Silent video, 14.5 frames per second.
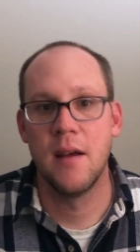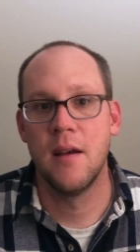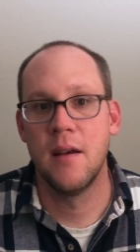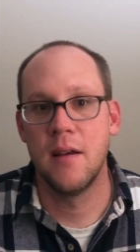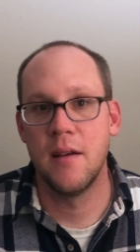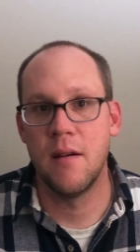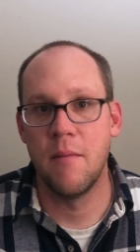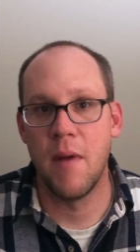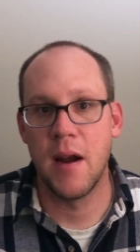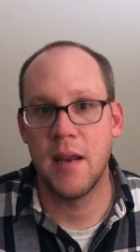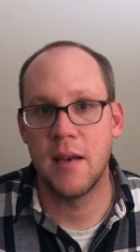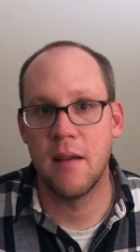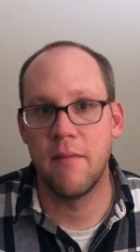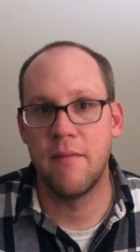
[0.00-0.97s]
your
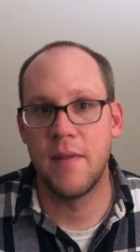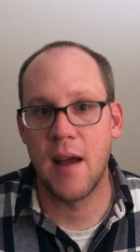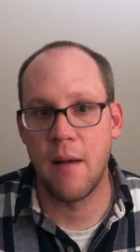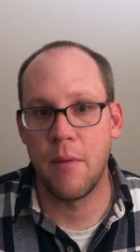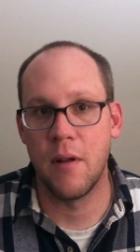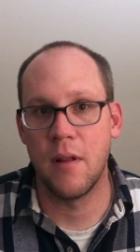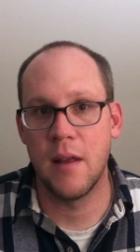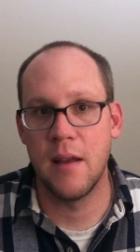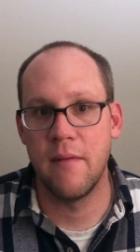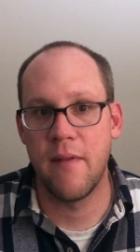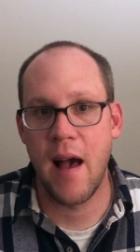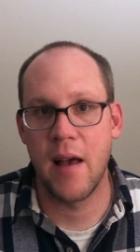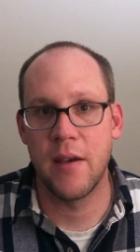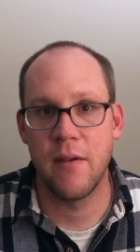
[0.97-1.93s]
money to double in
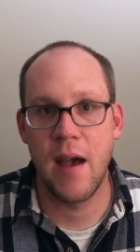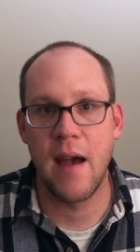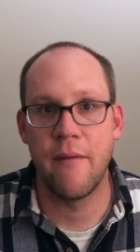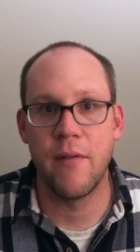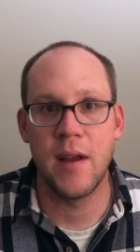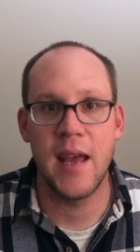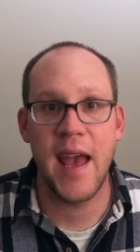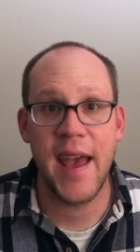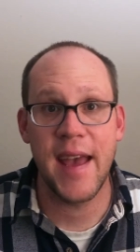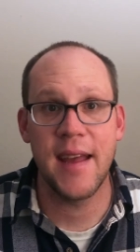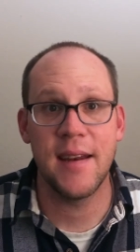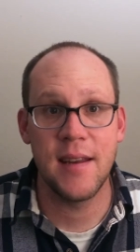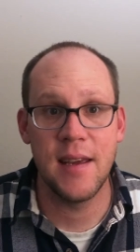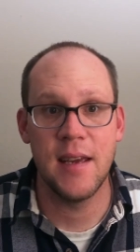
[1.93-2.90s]
value every
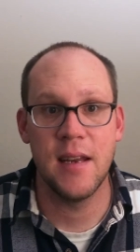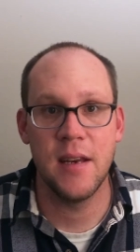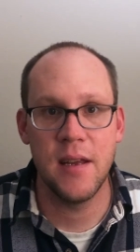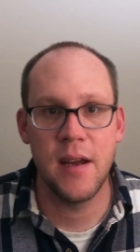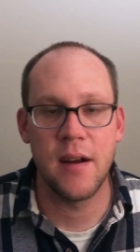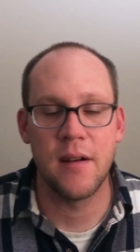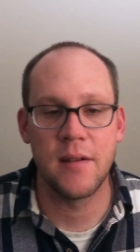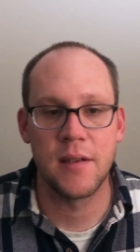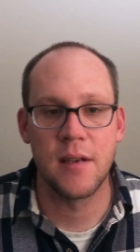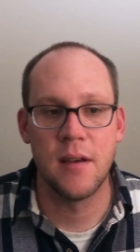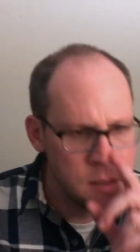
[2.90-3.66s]
18 years.